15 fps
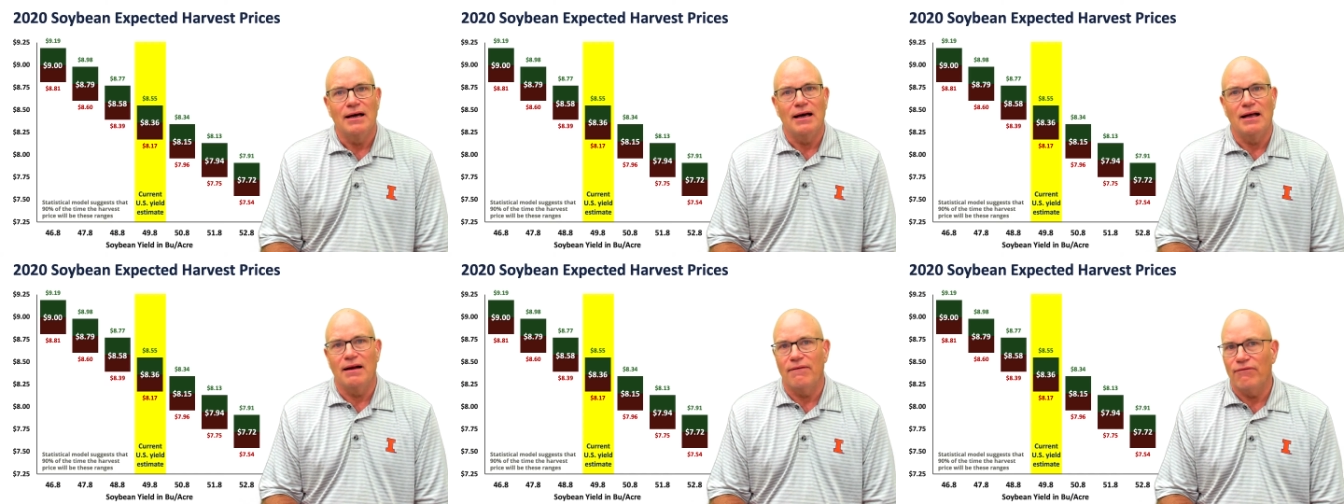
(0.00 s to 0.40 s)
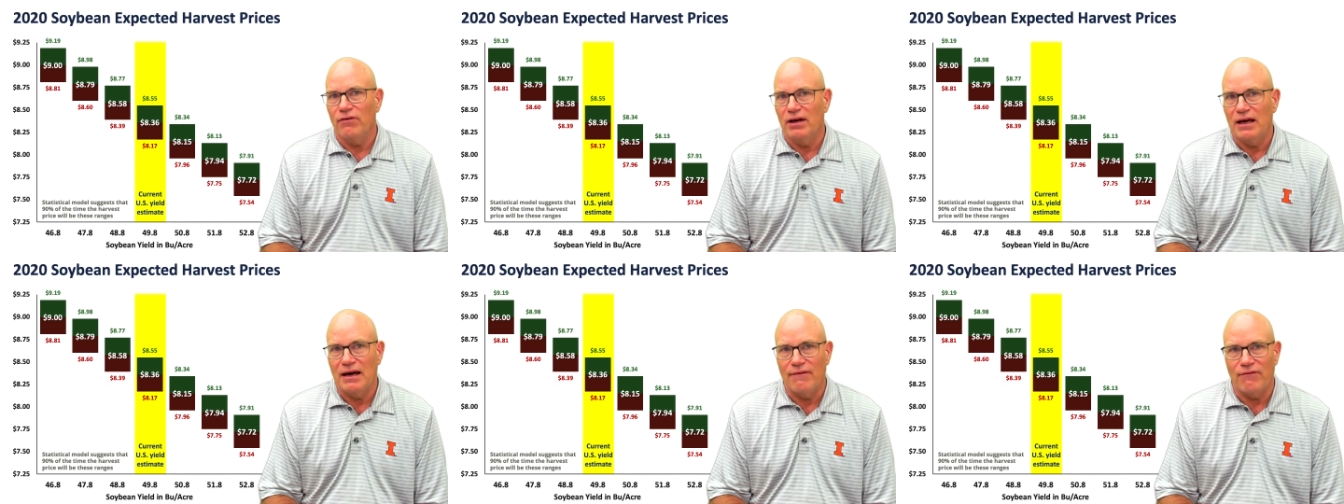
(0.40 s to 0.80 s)
and if
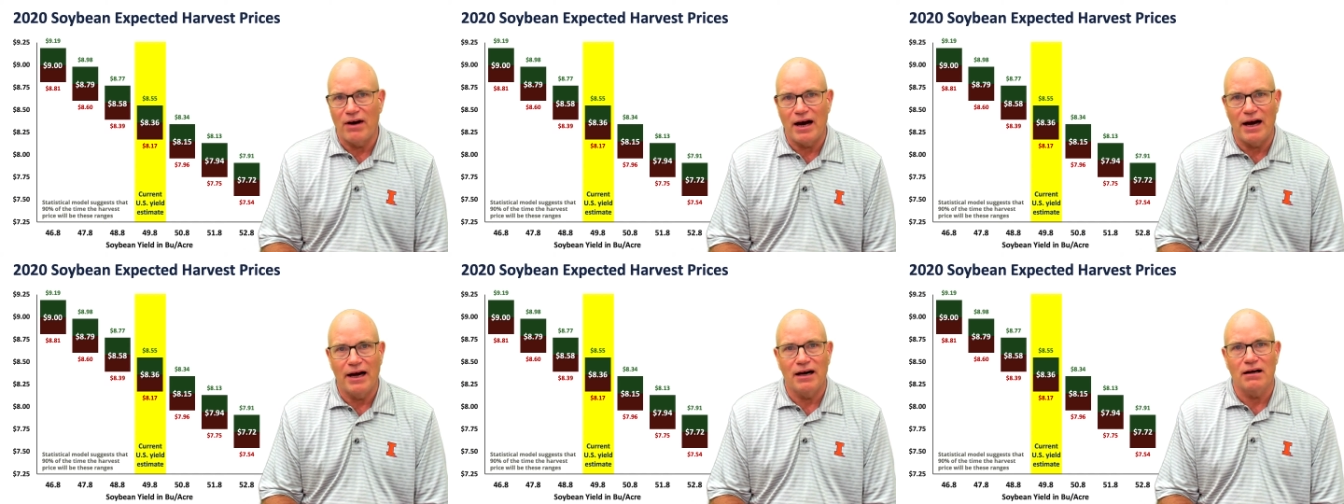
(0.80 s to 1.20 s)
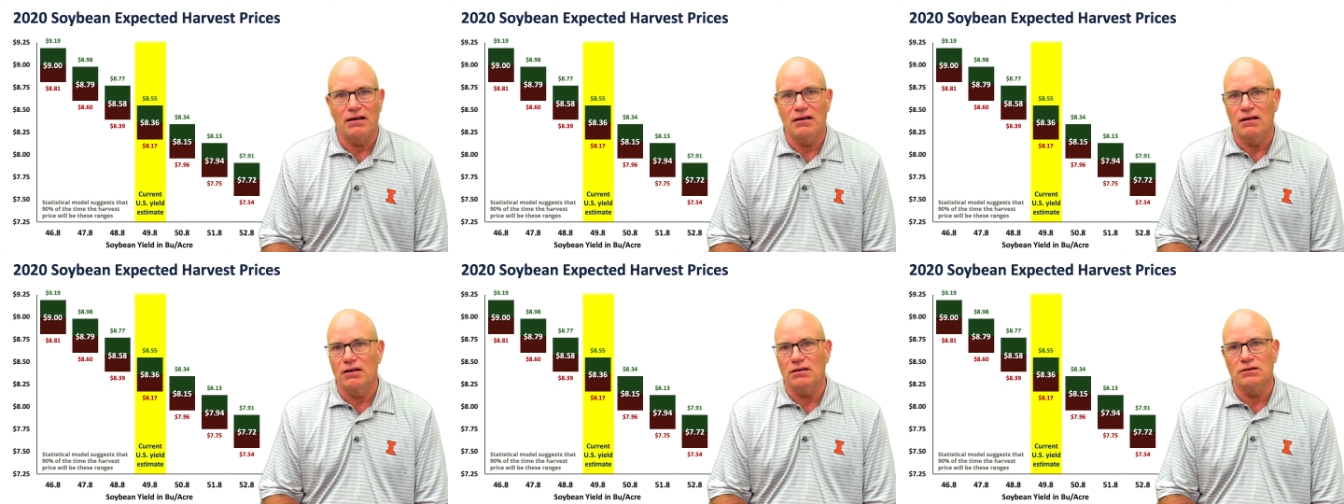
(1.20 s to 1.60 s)
we have higher
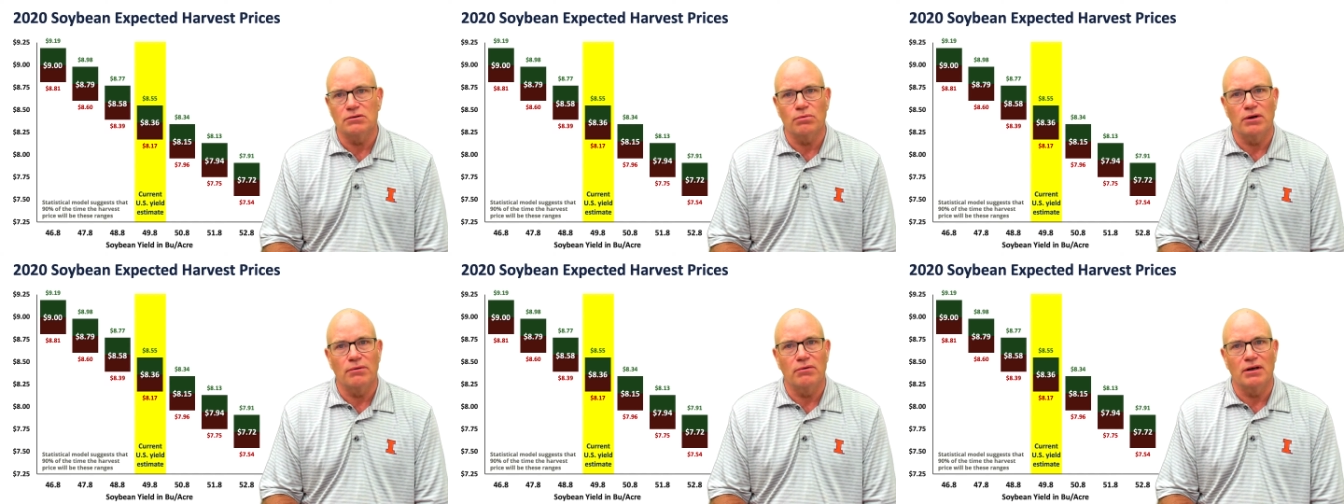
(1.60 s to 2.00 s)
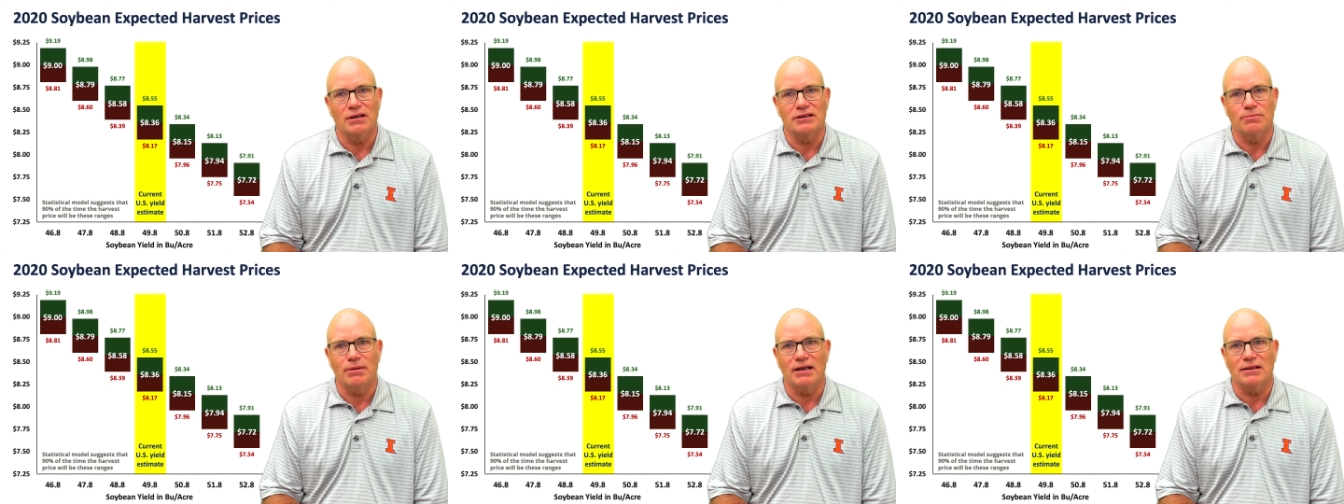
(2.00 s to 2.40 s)
yields, we would
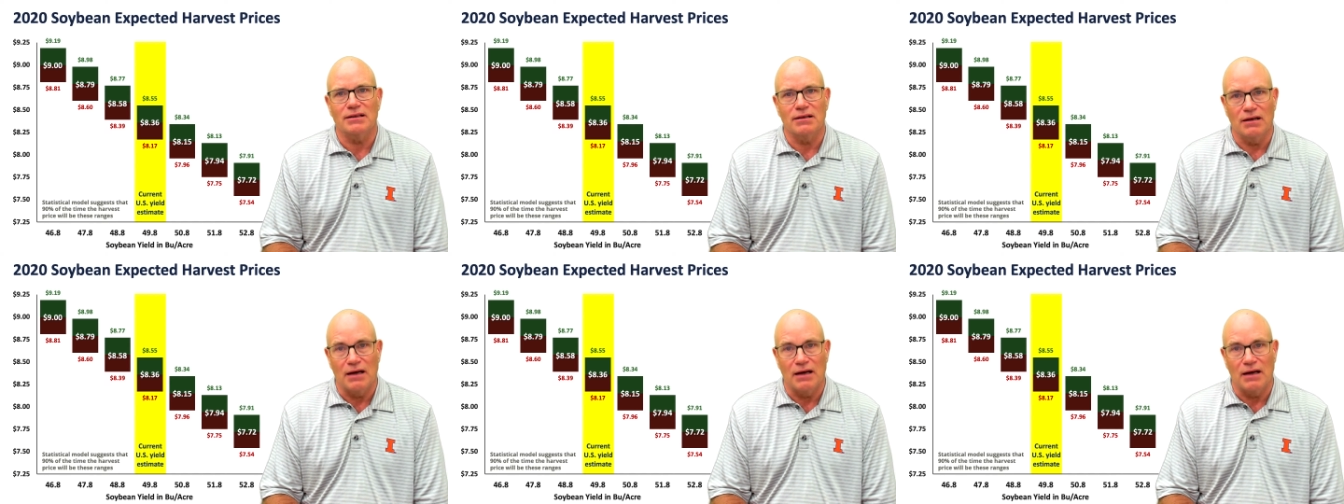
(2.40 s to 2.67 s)
expect